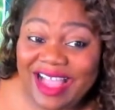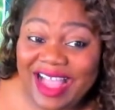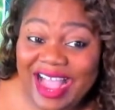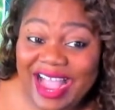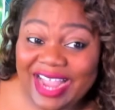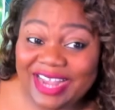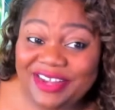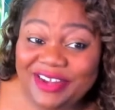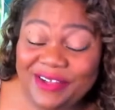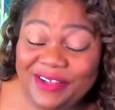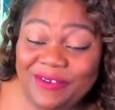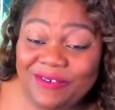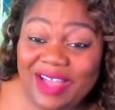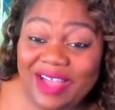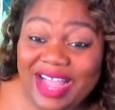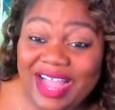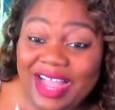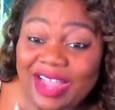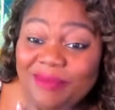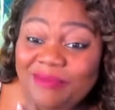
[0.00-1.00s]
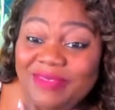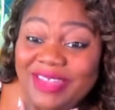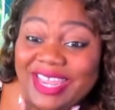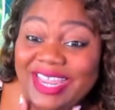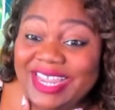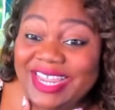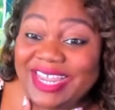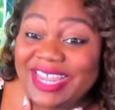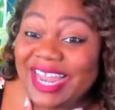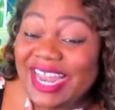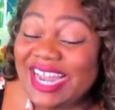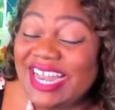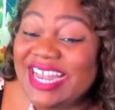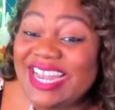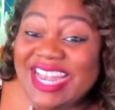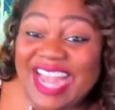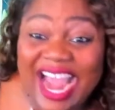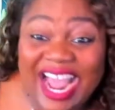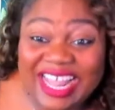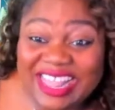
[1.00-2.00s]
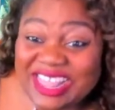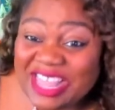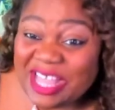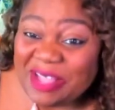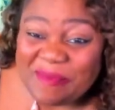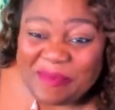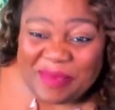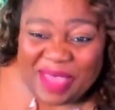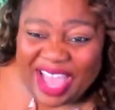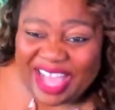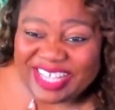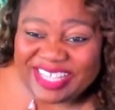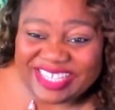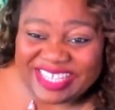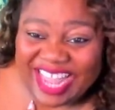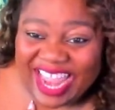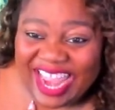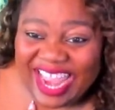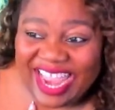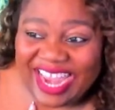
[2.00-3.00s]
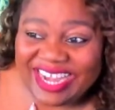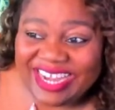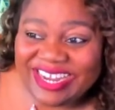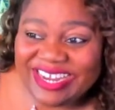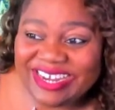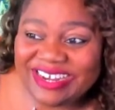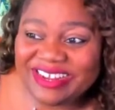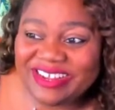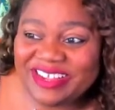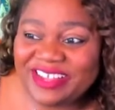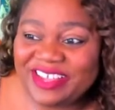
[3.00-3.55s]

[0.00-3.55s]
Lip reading: I know I'm like not the best at it,